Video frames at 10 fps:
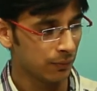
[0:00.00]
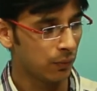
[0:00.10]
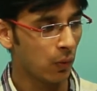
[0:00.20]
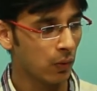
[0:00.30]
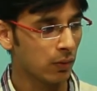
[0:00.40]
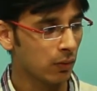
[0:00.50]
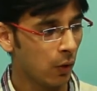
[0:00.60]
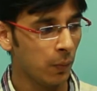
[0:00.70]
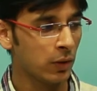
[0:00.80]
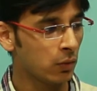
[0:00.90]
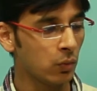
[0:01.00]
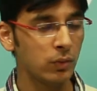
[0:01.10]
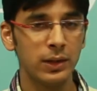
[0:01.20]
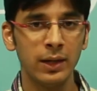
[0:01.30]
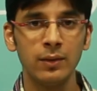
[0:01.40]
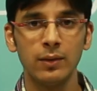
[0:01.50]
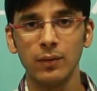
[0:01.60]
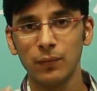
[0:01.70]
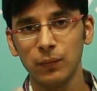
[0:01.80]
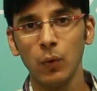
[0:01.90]
4,2, then
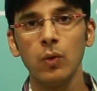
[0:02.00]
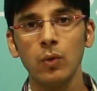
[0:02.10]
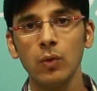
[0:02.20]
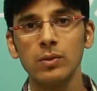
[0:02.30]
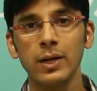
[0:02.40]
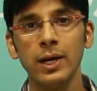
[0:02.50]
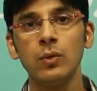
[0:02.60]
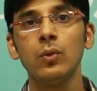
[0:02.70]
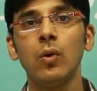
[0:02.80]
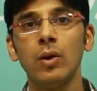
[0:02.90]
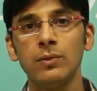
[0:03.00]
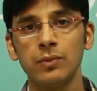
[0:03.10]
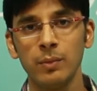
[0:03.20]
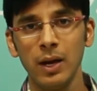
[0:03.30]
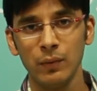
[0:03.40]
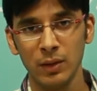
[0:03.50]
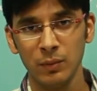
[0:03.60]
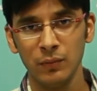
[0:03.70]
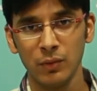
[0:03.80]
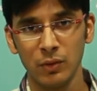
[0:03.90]
4 rows and 2 columns will be
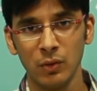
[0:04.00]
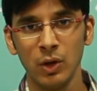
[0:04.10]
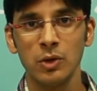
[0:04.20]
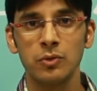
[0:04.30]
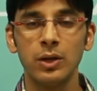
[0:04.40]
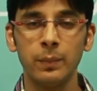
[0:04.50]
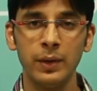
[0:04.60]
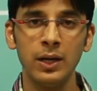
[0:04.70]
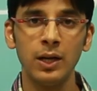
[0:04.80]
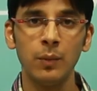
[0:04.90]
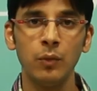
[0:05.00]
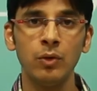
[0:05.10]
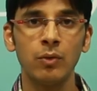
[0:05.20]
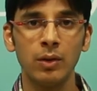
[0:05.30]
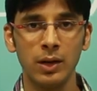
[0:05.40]
available for you. So depending upon your